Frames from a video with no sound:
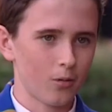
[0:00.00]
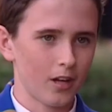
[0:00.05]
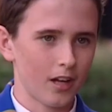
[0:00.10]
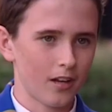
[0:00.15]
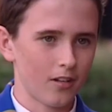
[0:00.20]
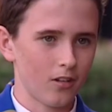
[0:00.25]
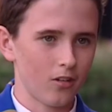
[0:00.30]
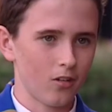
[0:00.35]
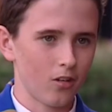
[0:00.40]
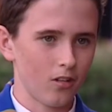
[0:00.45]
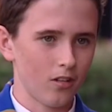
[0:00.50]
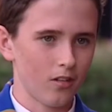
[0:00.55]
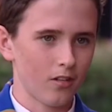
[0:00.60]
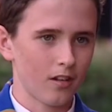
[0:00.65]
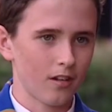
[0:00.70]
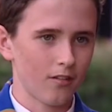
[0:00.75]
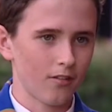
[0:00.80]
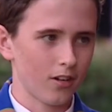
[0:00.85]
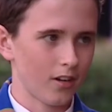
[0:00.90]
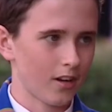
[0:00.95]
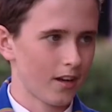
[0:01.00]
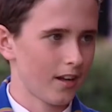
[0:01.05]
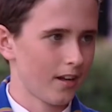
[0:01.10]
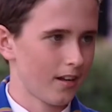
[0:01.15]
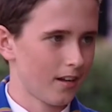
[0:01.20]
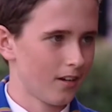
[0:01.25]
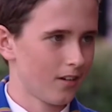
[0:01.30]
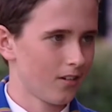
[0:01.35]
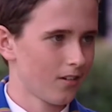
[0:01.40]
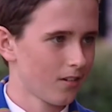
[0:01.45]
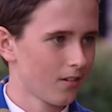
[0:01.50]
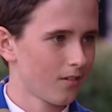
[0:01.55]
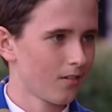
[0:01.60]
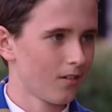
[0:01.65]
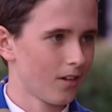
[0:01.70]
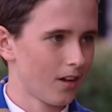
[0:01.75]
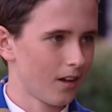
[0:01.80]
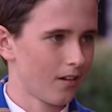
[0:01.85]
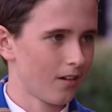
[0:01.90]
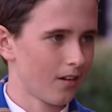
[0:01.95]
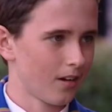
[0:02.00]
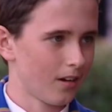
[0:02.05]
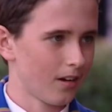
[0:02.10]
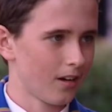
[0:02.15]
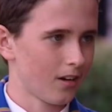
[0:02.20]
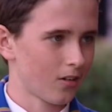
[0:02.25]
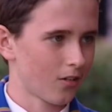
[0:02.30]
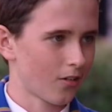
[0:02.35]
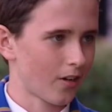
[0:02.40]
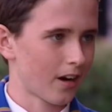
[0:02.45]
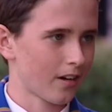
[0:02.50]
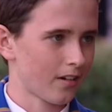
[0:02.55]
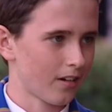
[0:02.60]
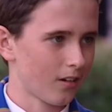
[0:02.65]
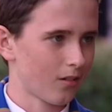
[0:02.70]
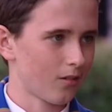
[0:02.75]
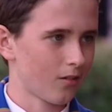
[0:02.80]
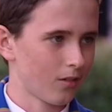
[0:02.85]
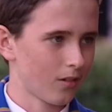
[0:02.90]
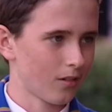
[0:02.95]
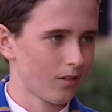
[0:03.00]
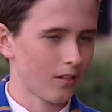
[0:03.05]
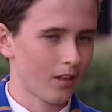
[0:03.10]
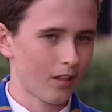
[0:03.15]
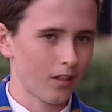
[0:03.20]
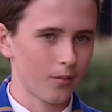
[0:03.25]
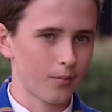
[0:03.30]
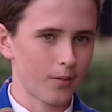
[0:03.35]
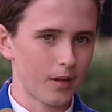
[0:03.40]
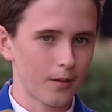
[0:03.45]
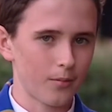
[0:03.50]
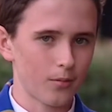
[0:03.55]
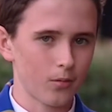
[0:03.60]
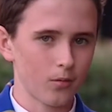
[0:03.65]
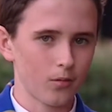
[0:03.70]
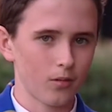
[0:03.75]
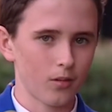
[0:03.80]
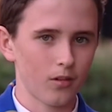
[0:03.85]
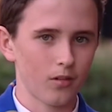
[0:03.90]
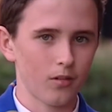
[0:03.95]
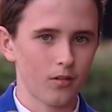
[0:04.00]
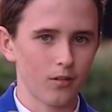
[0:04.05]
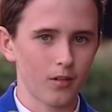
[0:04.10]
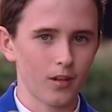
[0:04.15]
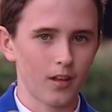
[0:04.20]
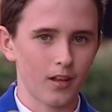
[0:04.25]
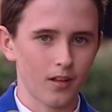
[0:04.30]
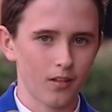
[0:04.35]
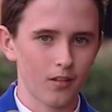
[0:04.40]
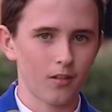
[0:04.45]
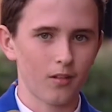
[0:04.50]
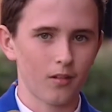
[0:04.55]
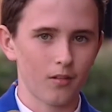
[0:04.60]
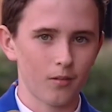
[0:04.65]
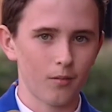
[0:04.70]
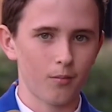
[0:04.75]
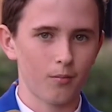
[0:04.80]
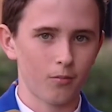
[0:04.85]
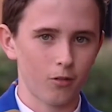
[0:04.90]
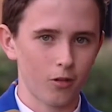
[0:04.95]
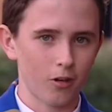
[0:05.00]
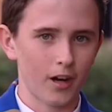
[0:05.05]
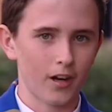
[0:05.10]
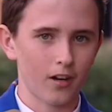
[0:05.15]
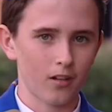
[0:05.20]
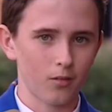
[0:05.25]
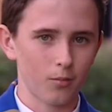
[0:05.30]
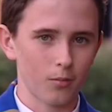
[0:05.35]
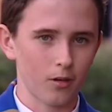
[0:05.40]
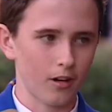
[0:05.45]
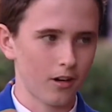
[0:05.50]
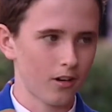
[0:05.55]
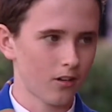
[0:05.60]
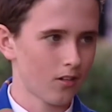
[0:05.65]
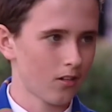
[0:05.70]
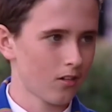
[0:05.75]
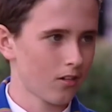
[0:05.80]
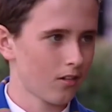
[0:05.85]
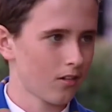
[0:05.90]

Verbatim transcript: get to do this every day and yeah, and interacting with other people is yeah, it's, it's a great experience.